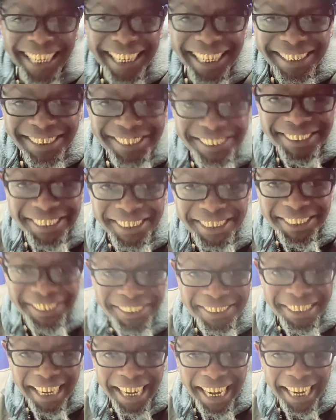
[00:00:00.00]
Oh
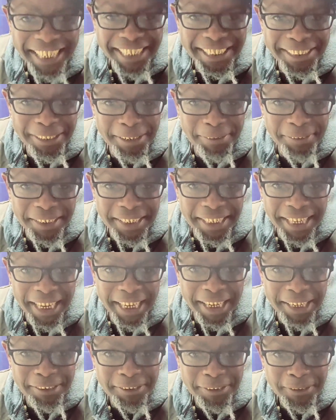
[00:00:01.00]
shoot, I couldn't do it but
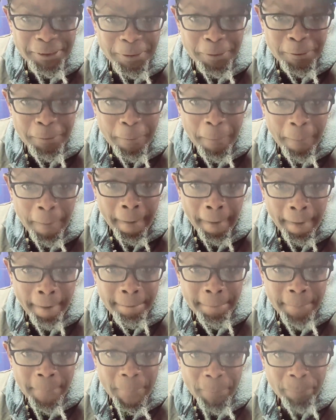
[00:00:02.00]
laugh.
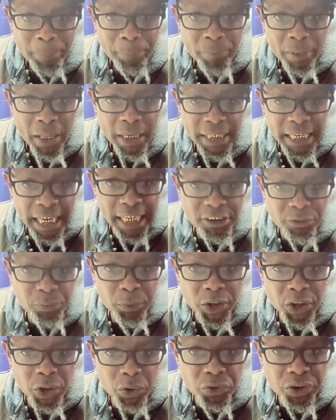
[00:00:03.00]

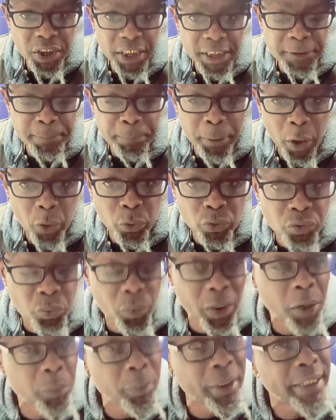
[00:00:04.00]
Yes, we do teach post.
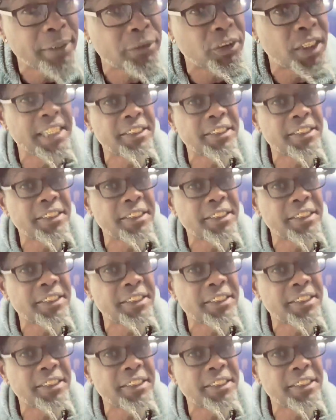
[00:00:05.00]
Well, we